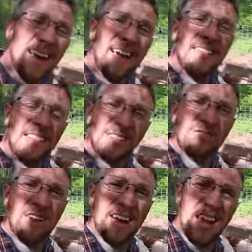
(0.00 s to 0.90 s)
And this
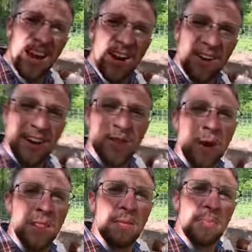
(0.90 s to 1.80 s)
right here is
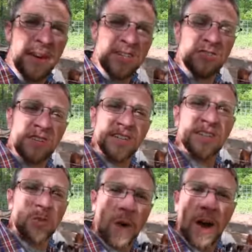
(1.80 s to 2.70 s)
one of the biggest
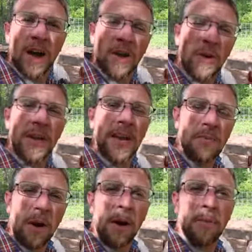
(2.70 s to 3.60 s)
reasons why we
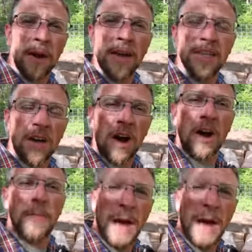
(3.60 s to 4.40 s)
keep our pigs on